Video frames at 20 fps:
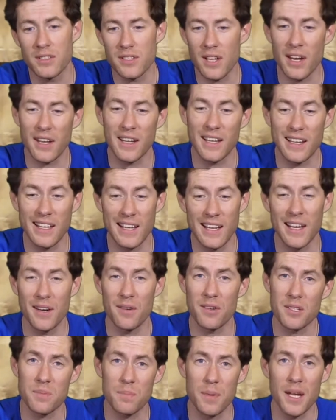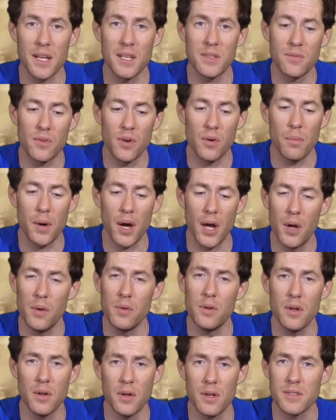and I can clear a space for my
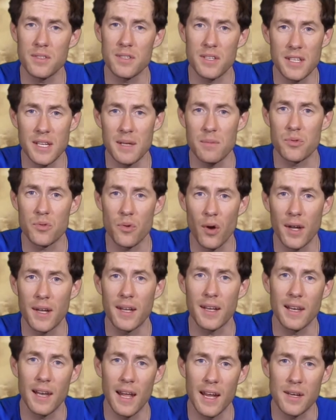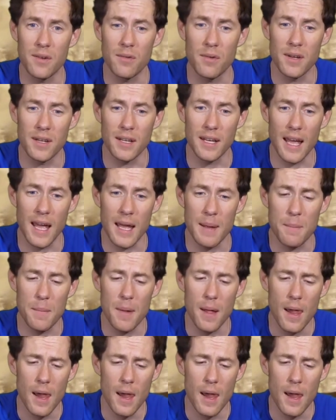own units to Deep Strike in later in the game.